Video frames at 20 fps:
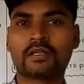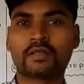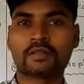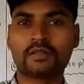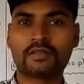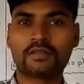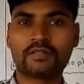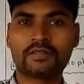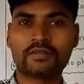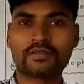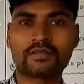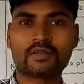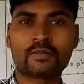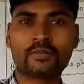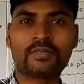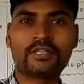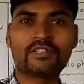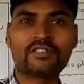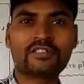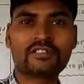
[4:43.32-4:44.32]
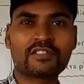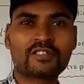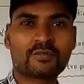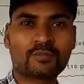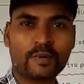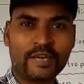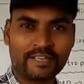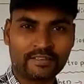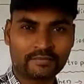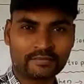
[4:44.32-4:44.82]
This is Ramesh's
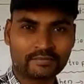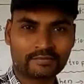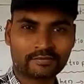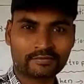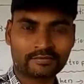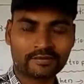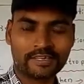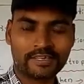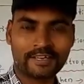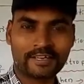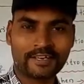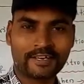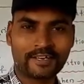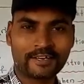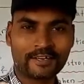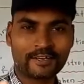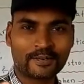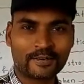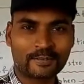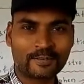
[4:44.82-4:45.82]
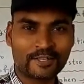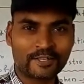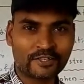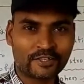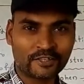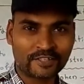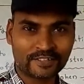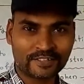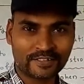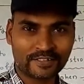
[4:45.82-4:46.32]
pen. Here in
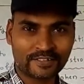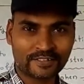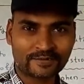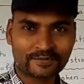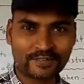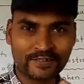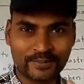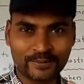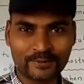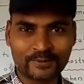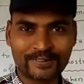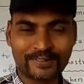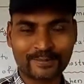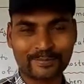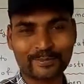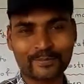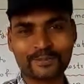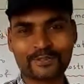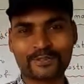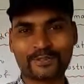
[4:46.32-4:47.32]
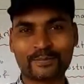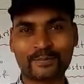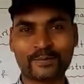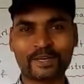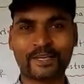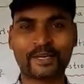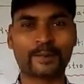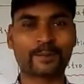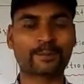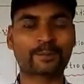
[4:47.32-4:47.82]
Ramesh's we use
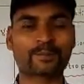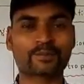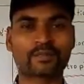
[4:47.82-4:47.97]
apostrophe.